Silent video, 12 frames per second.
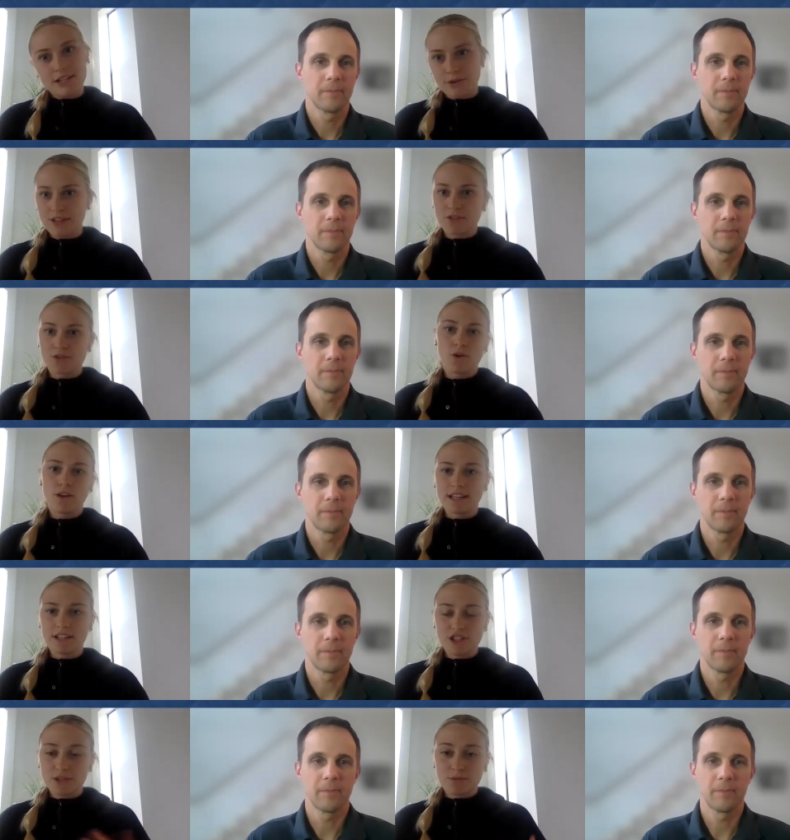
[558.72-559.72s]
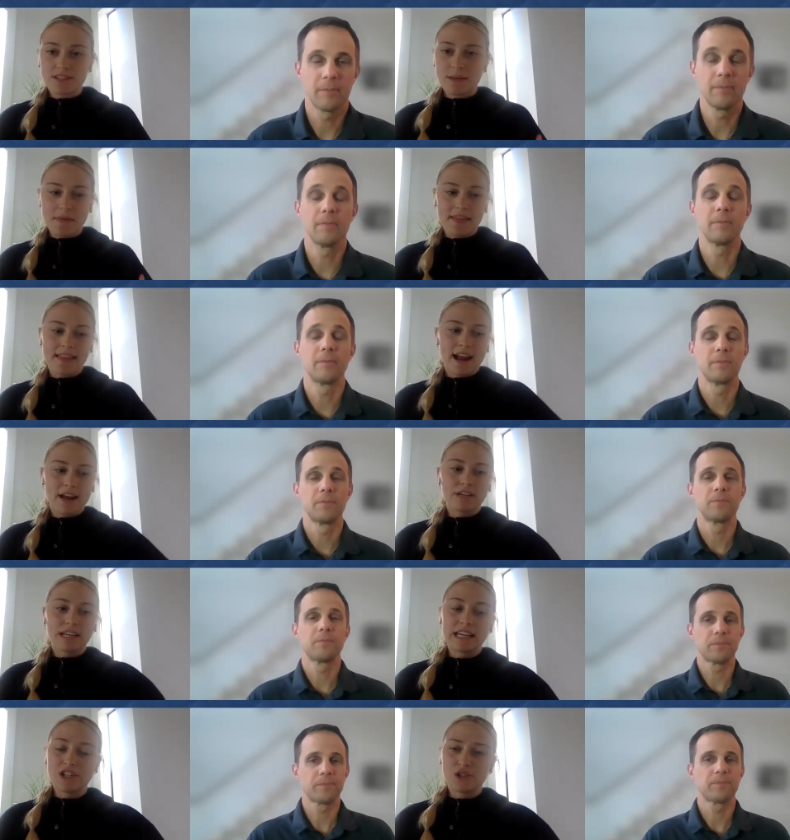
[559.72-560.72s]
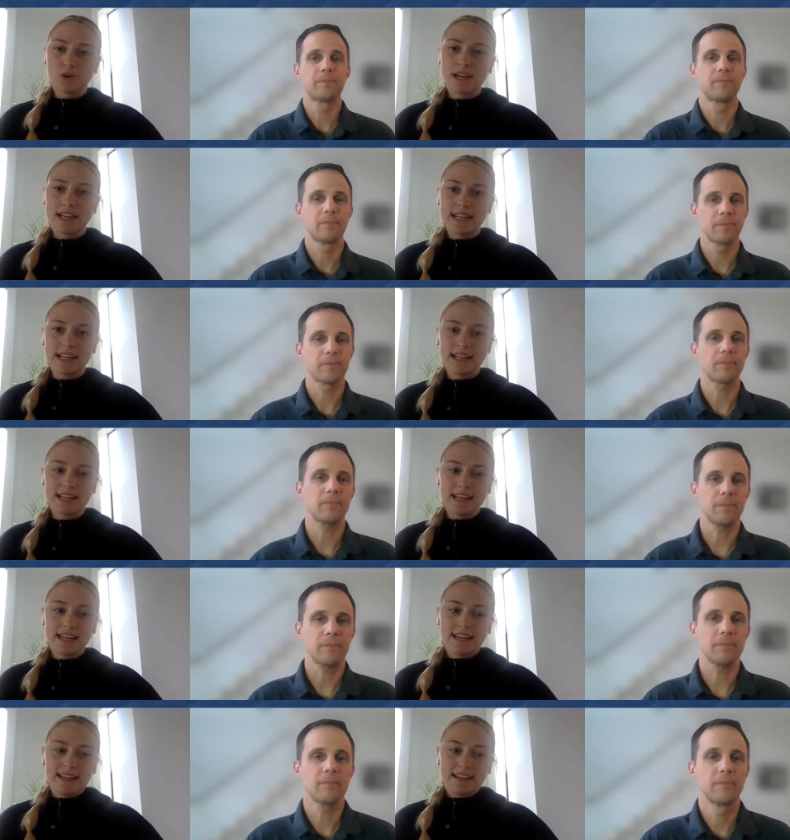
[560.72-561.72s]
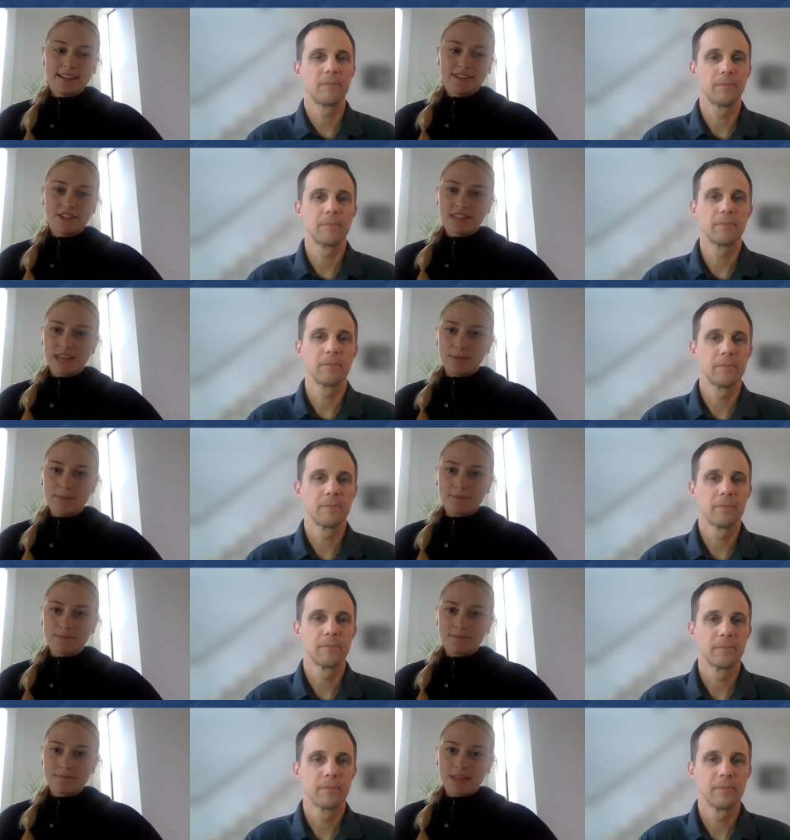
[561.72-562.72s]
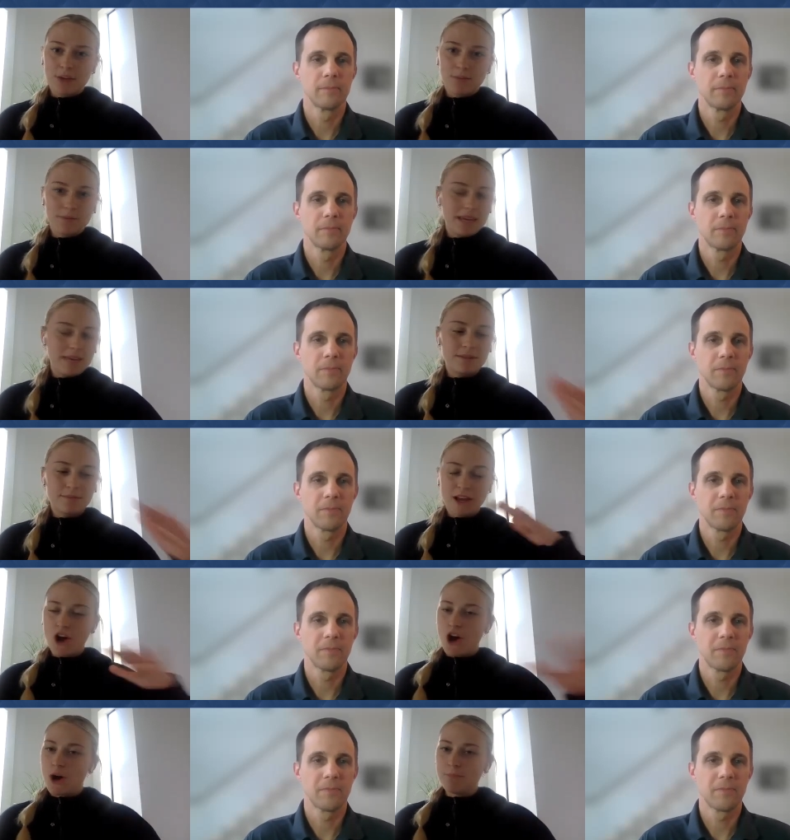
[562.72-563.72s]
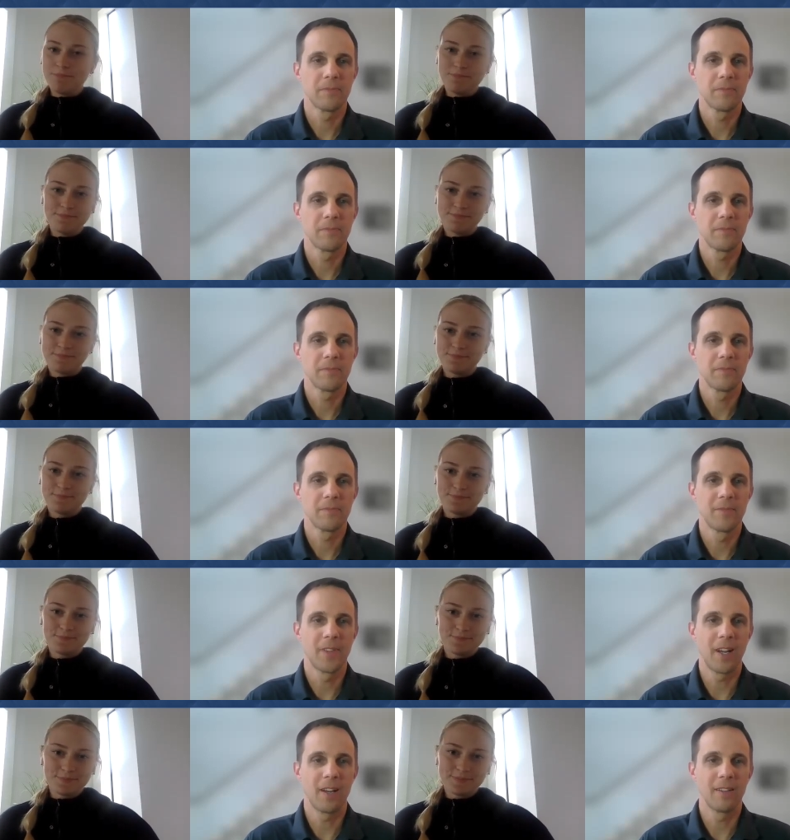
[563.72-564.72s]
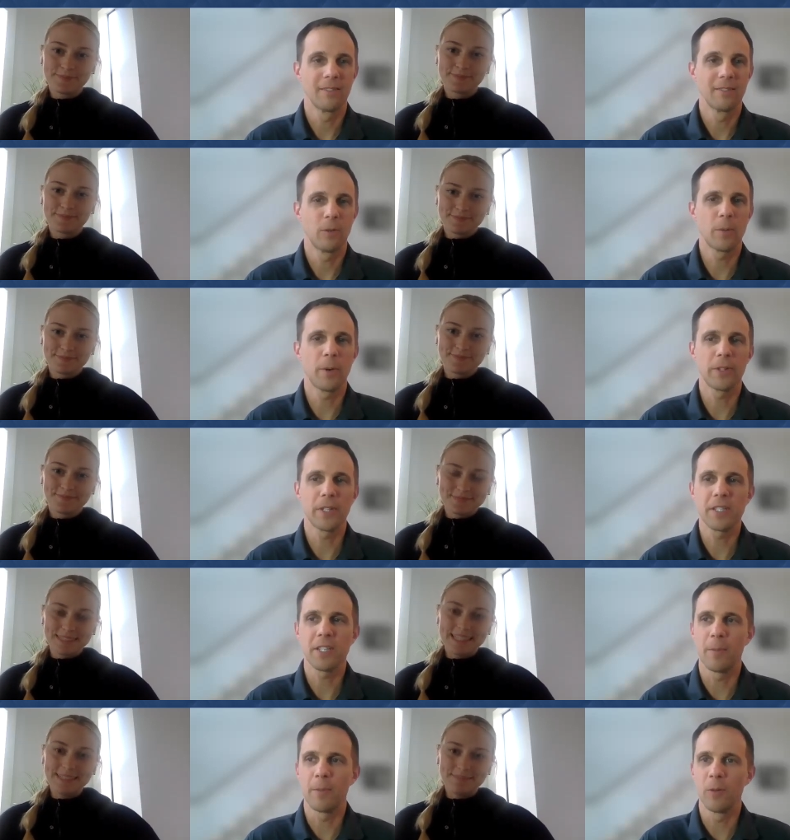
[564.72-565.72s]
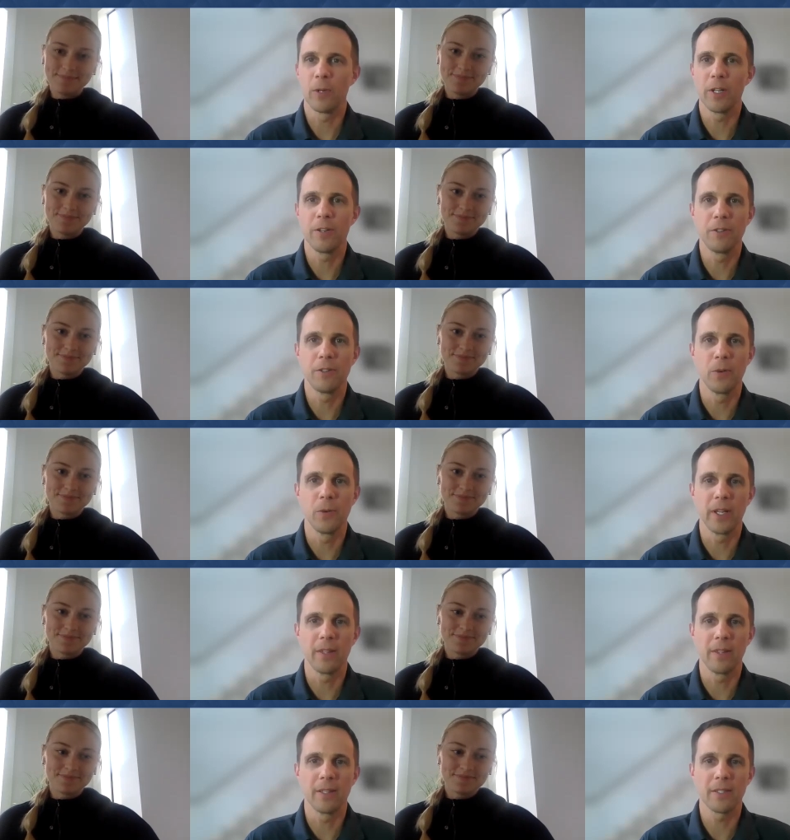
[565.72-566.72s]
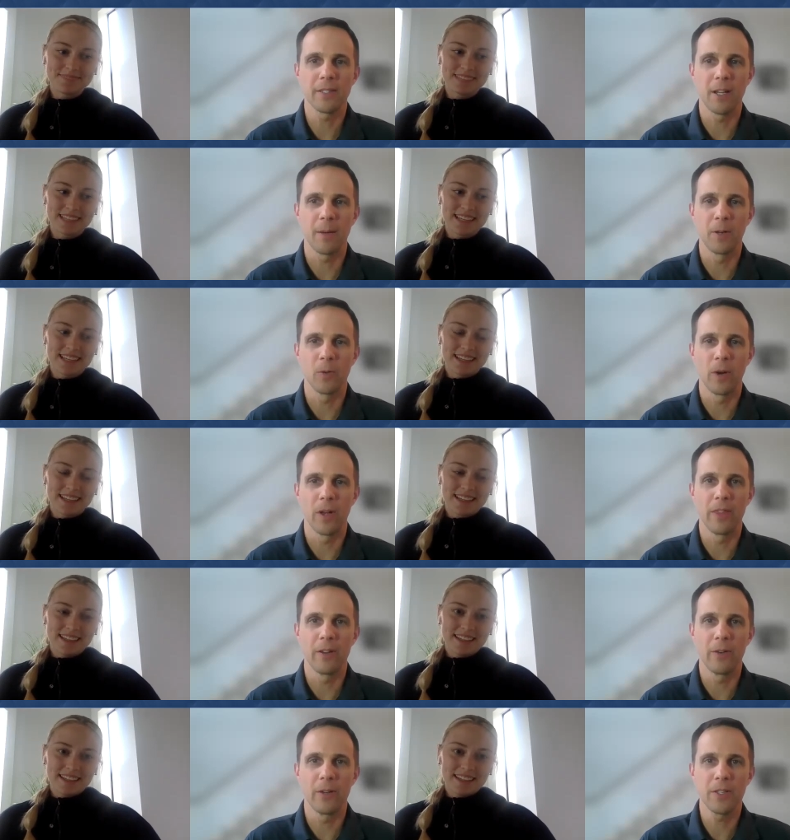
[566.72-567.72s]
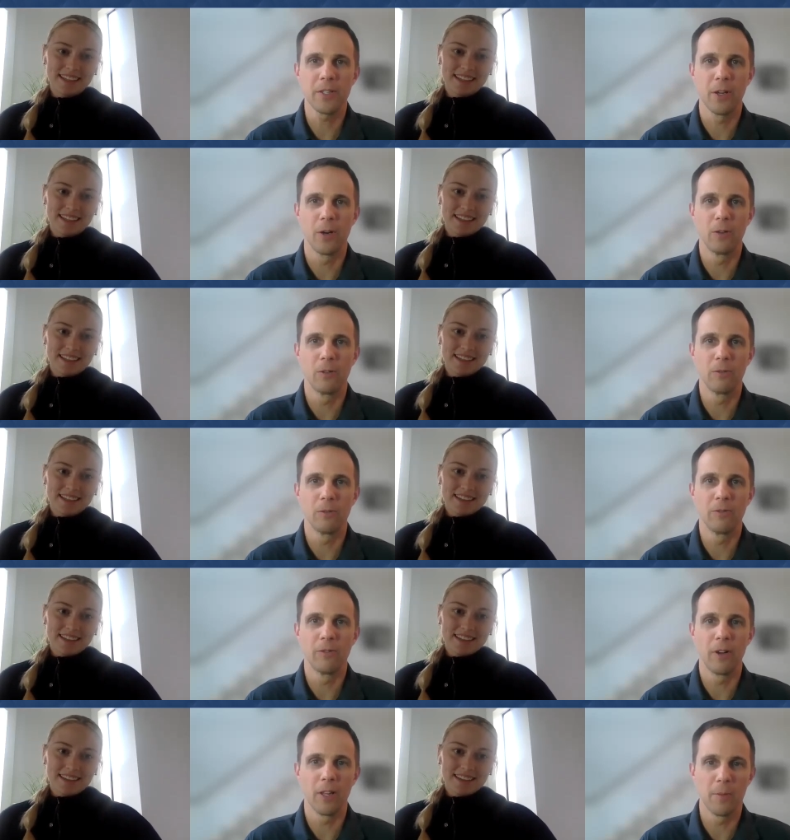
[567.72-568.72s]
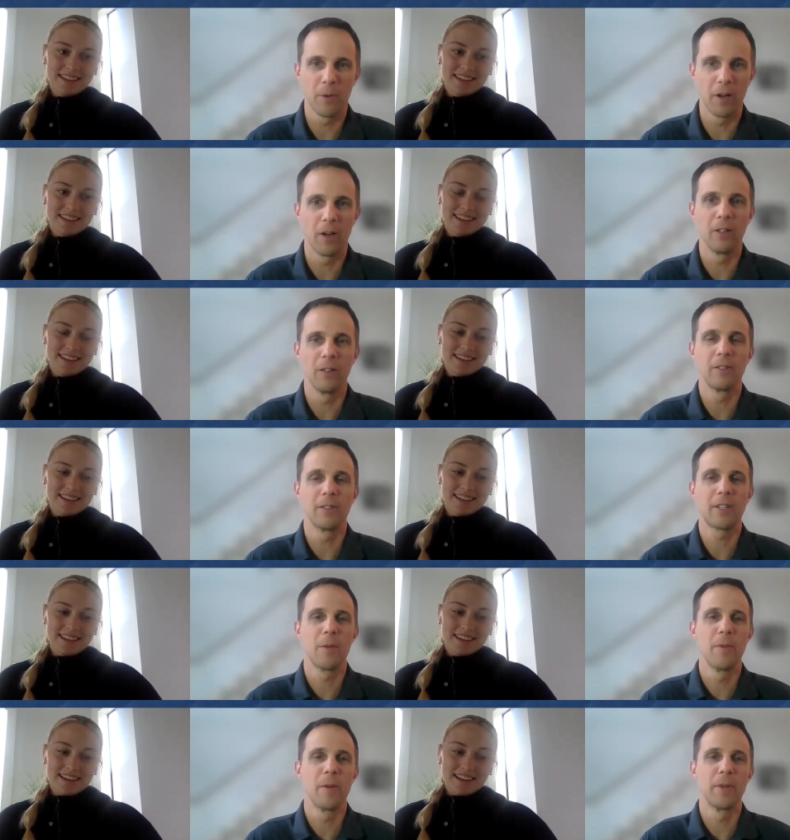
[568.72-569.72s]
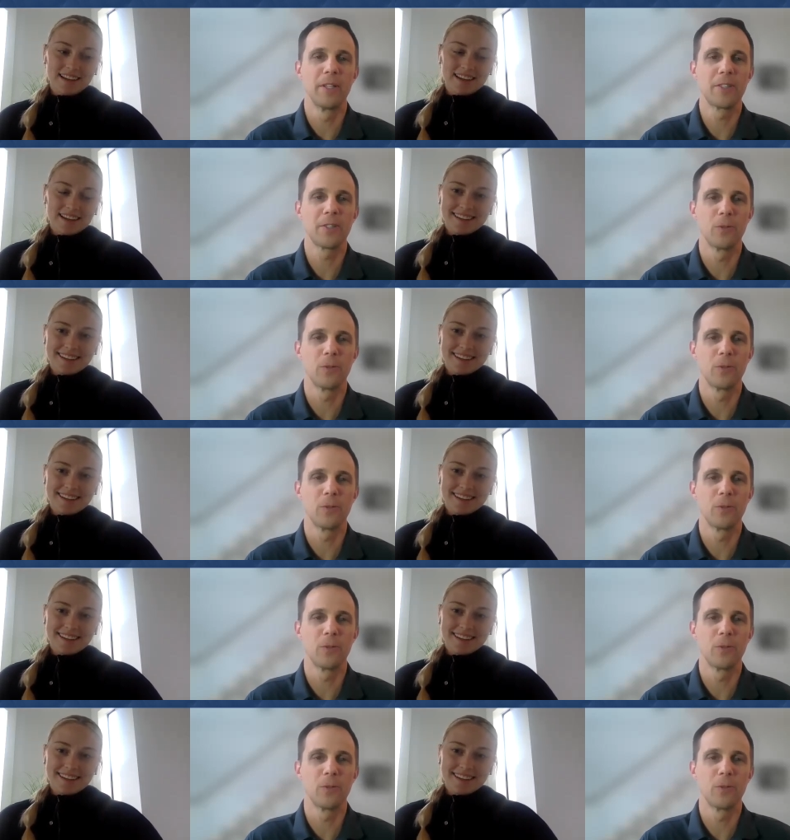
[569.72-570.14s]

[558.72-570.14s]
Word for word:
Speaker 1: and doing school like it just was yeah. something that i really enjoyed and it just helped help keeps me calm
Speaker 2: yeah what about this summer yeah. Um, what are you doing this summer when there is no volleyball commitments